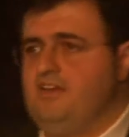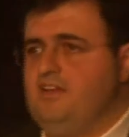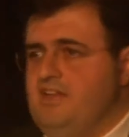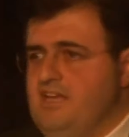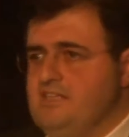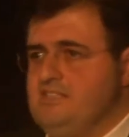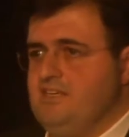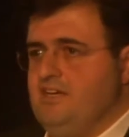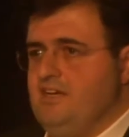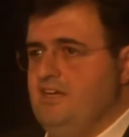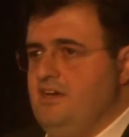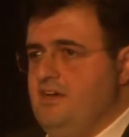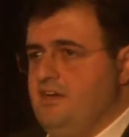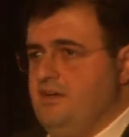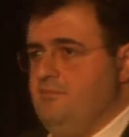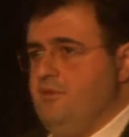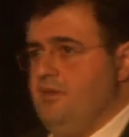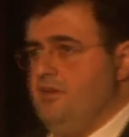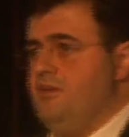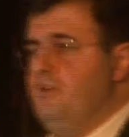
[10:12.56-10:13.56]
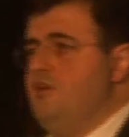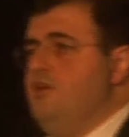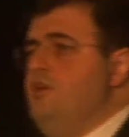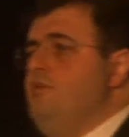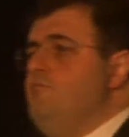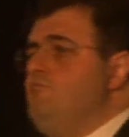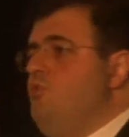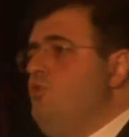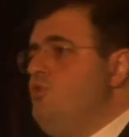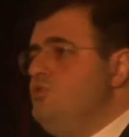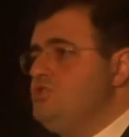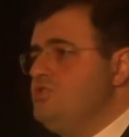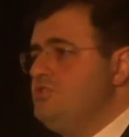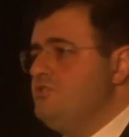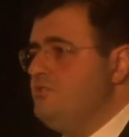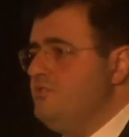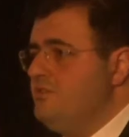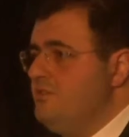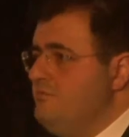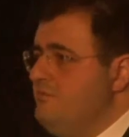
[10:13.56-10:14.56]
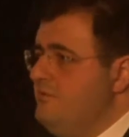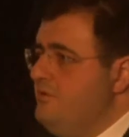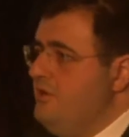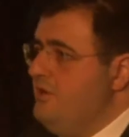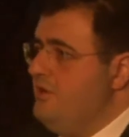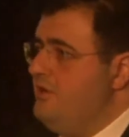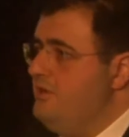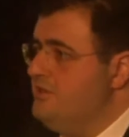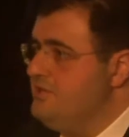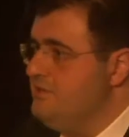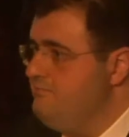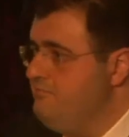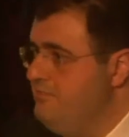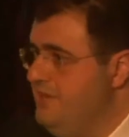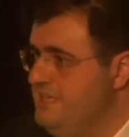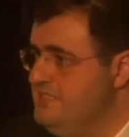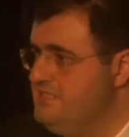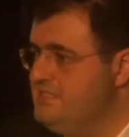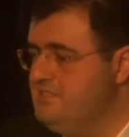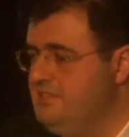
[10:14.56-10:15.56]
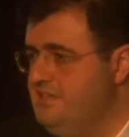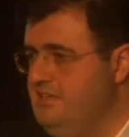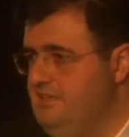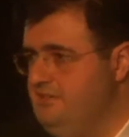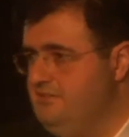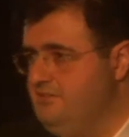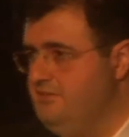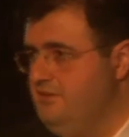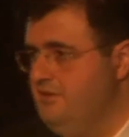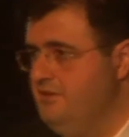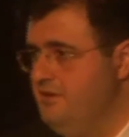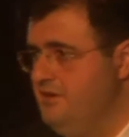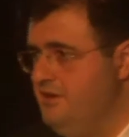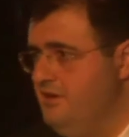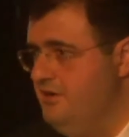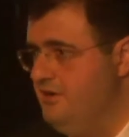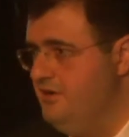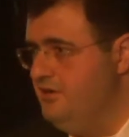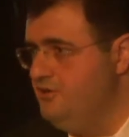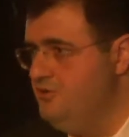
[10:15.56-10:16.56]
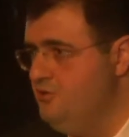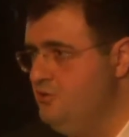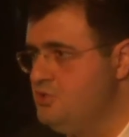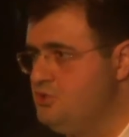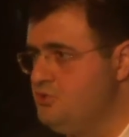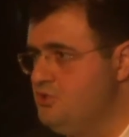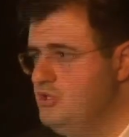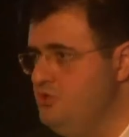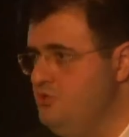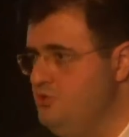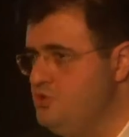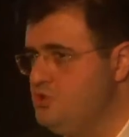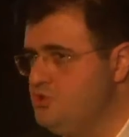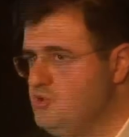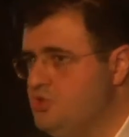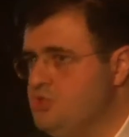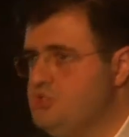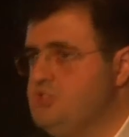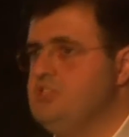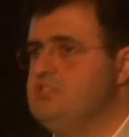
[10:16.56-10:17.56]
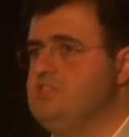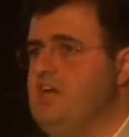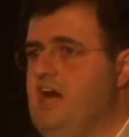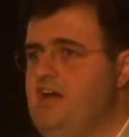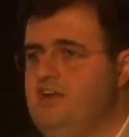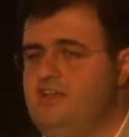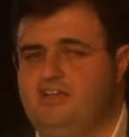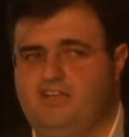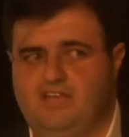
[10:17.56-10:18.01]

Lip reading: in classical Arabic. Most Main Street news sources are in